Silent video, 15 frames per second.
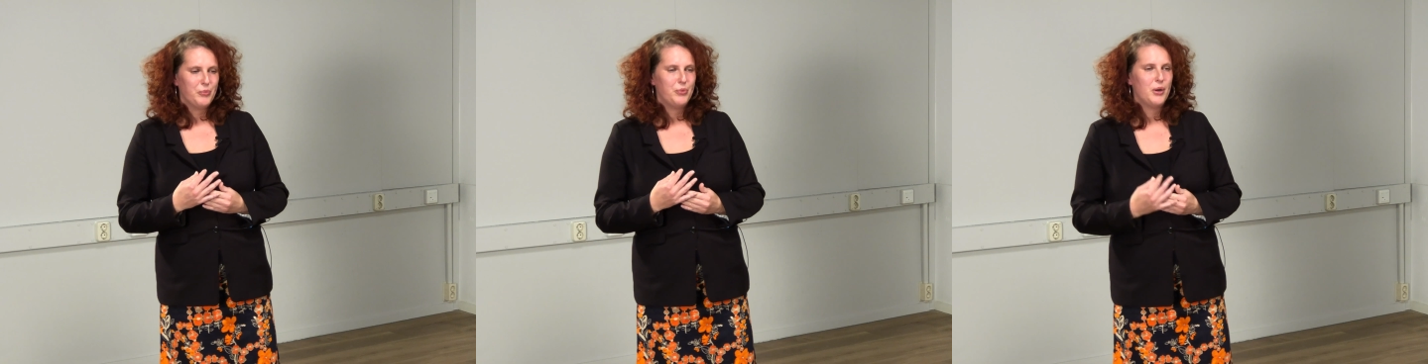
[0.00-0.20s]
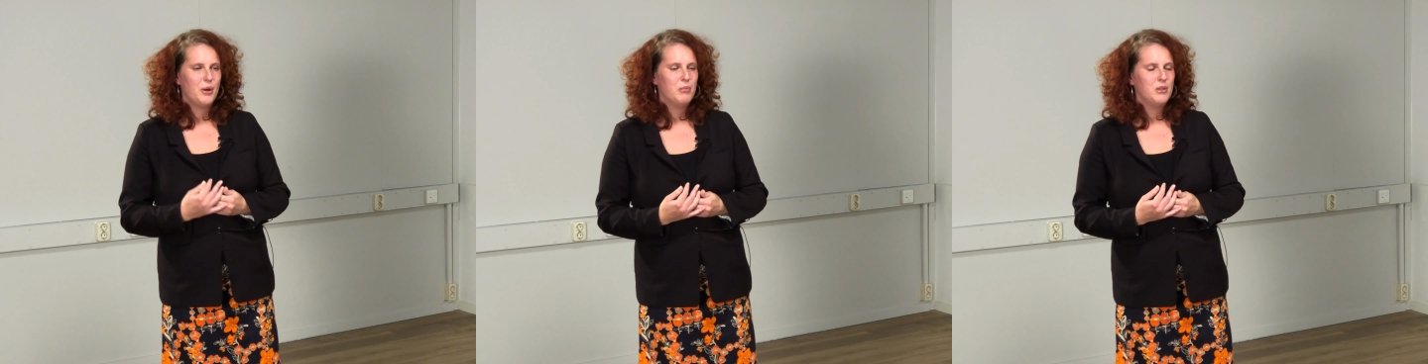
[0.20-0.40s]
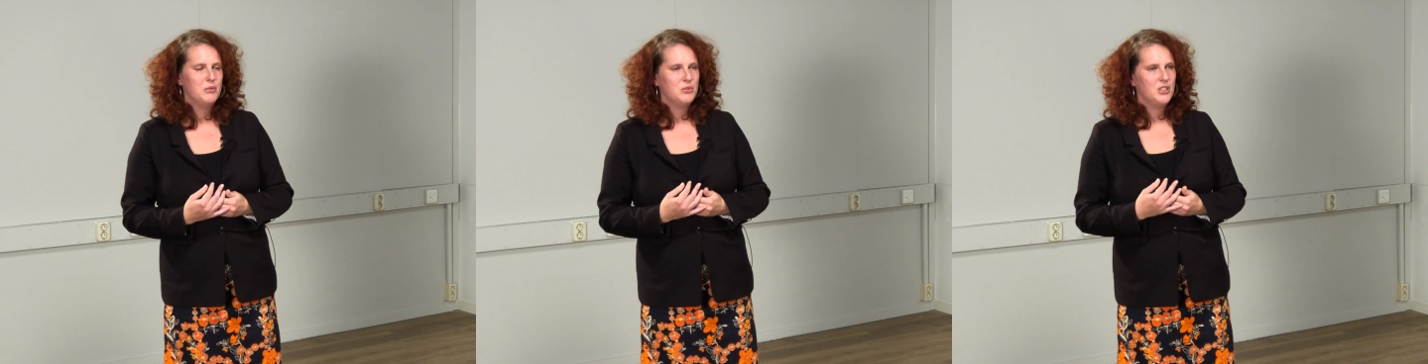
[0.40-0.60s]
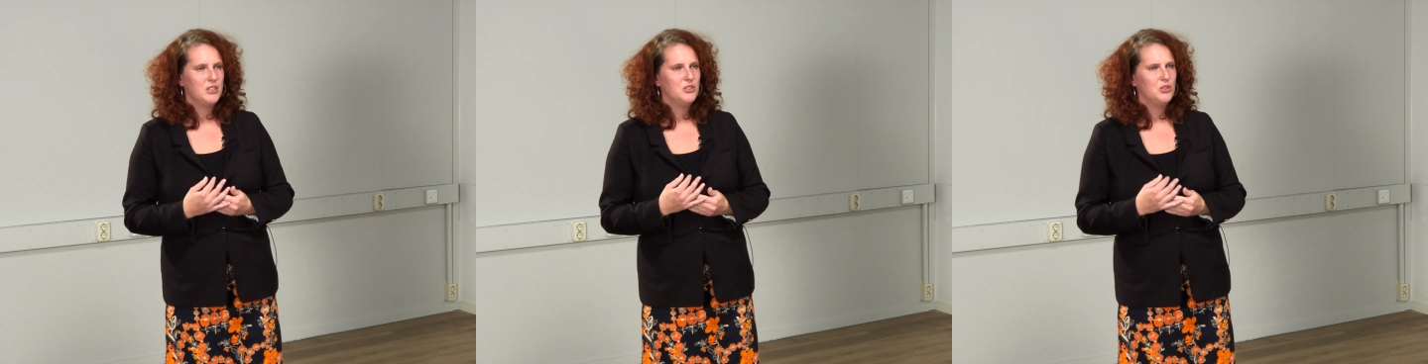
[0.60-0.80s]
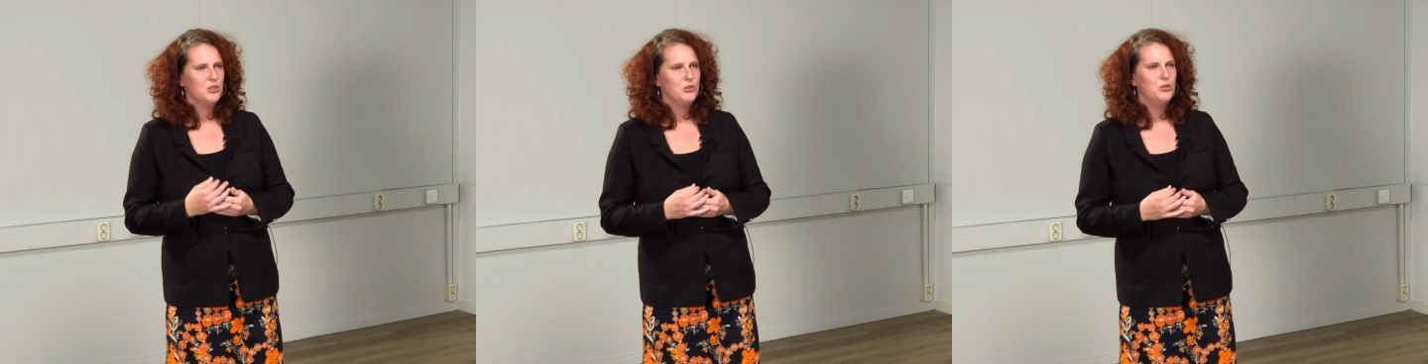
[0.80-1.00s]
problems and
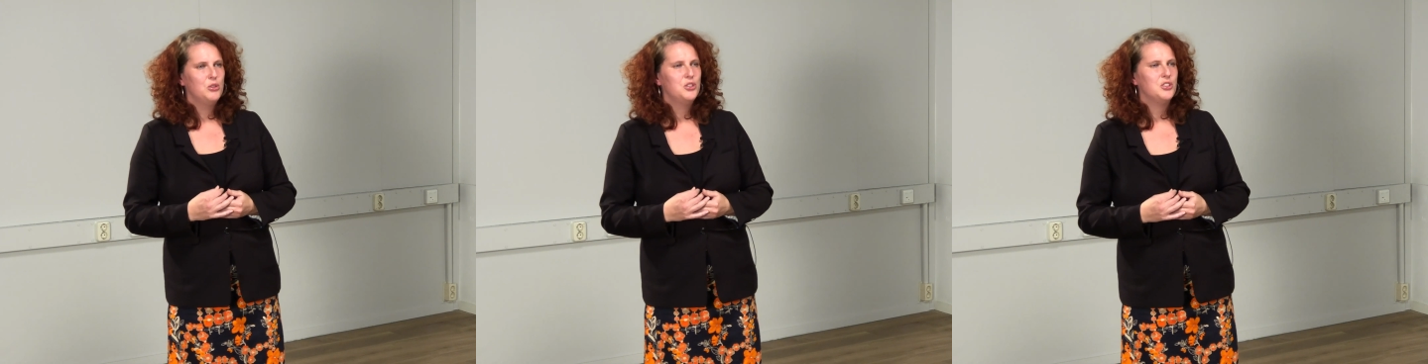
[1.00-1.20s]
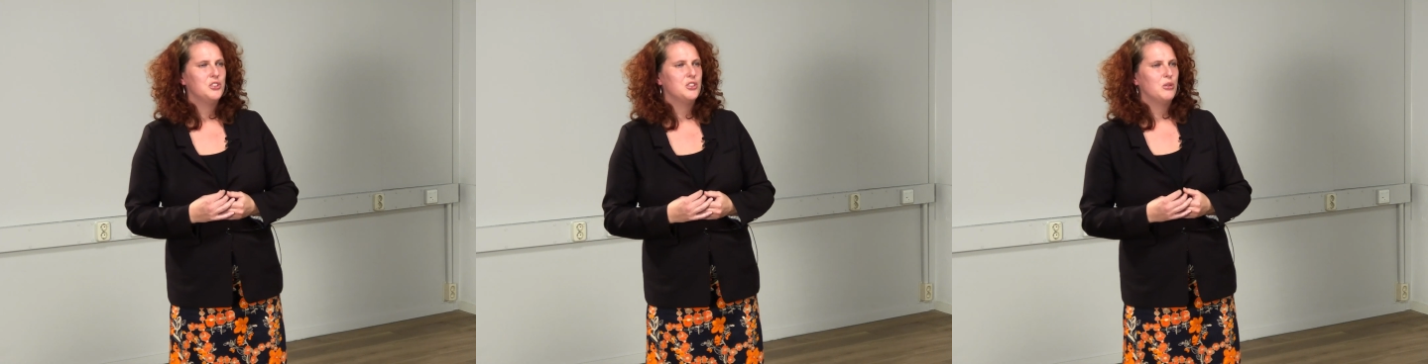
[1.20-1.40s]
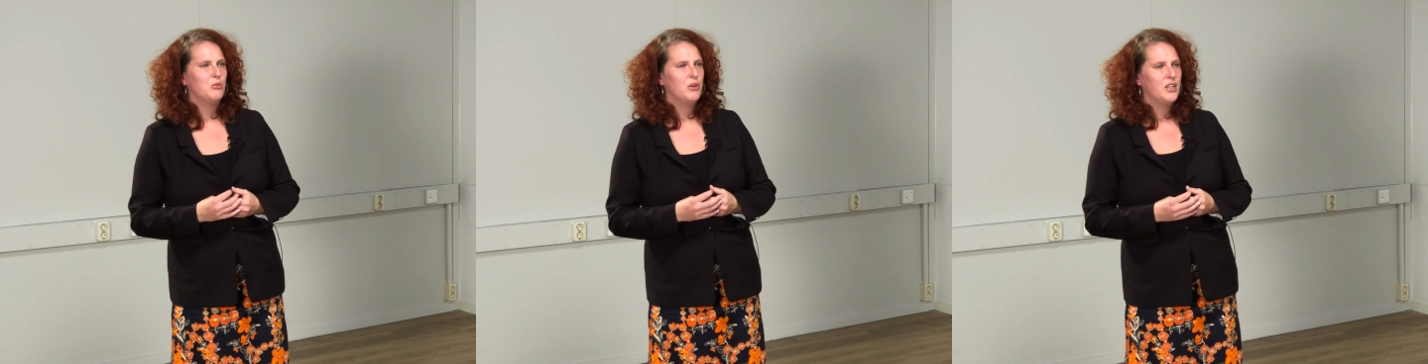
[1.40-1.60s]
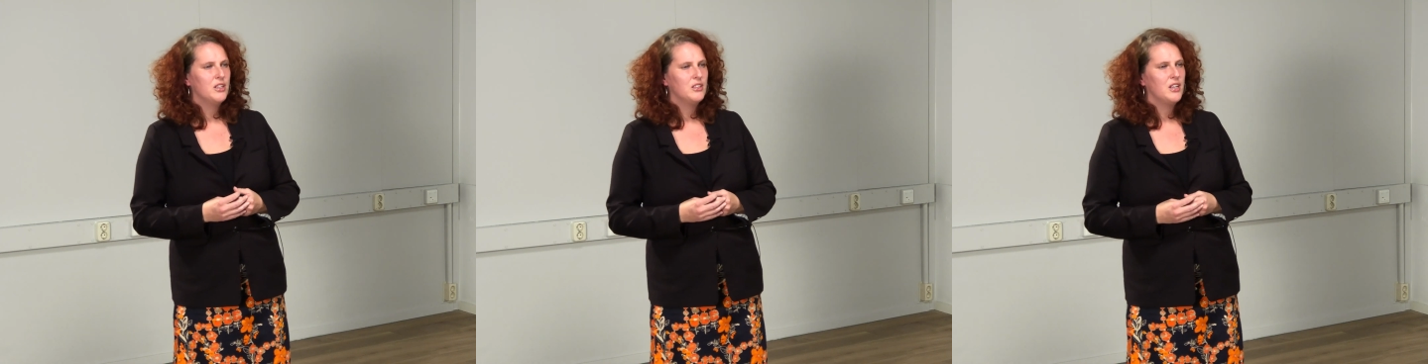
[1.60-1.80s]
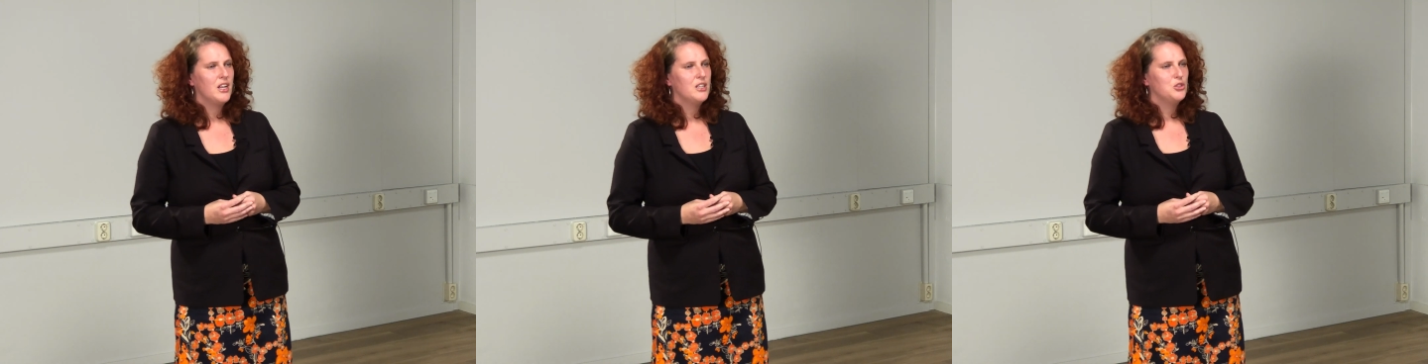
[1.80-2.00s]
solutions are
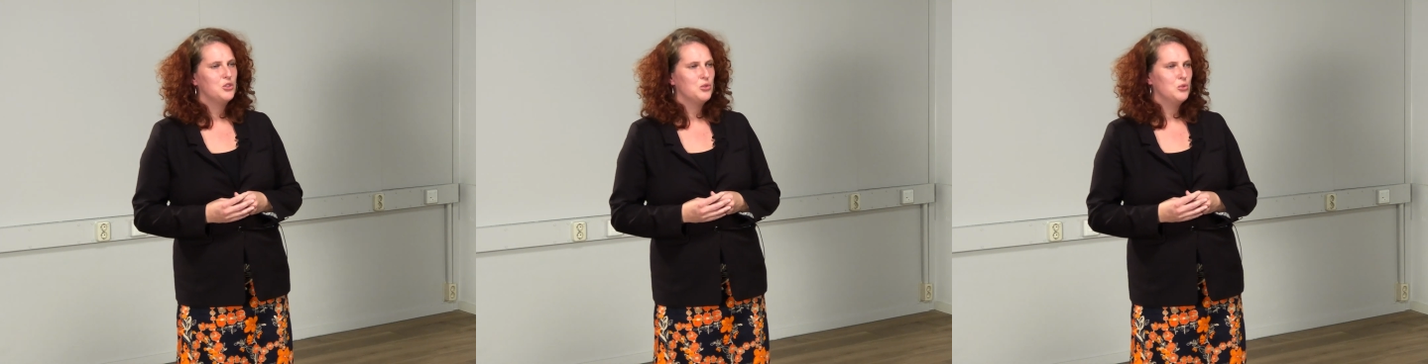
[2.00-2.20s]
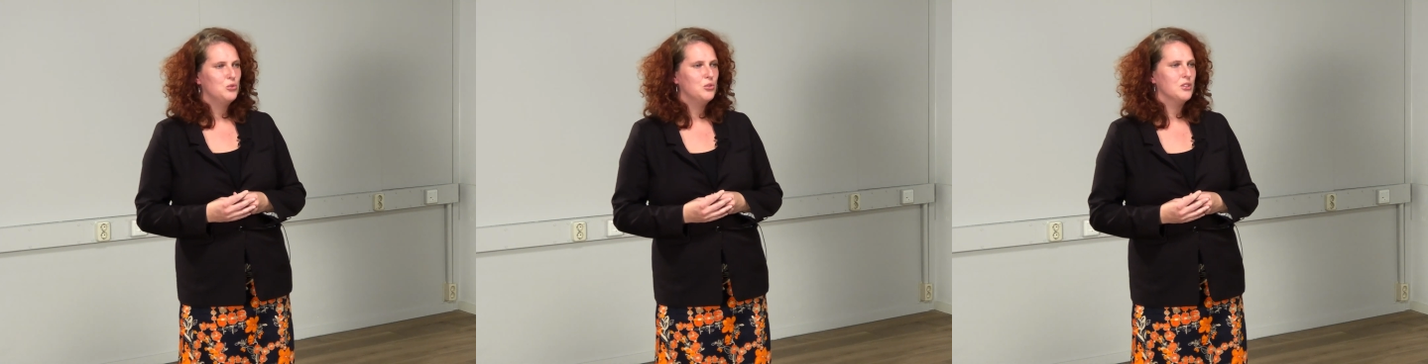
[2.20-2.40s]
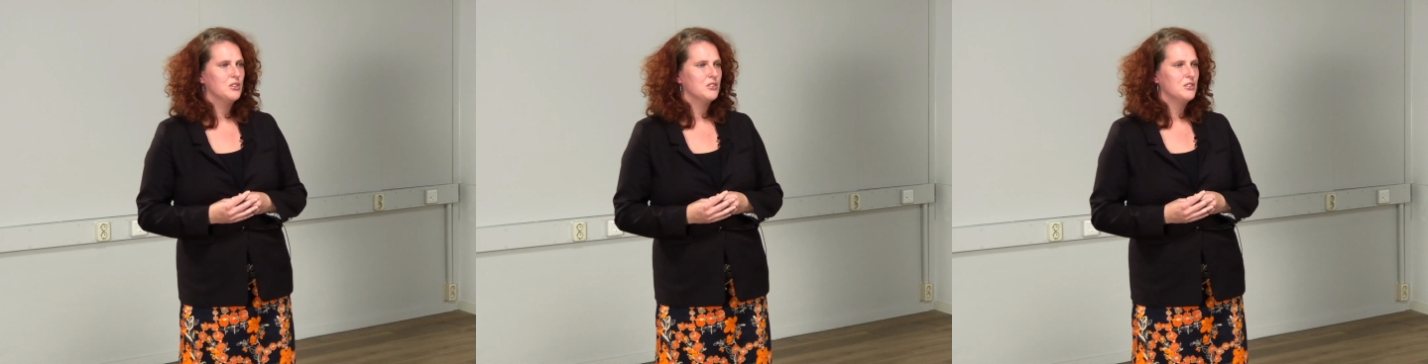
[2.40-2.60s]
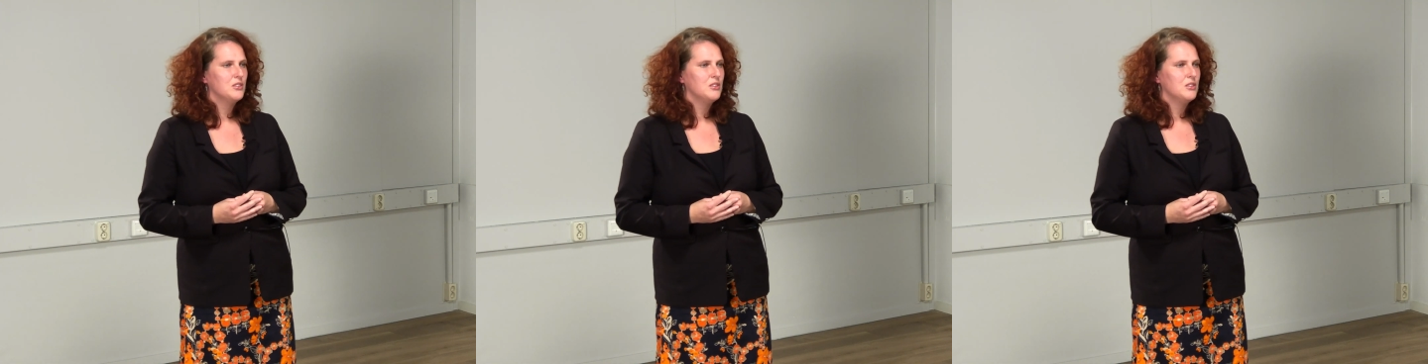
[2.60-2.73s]
recognized sooner.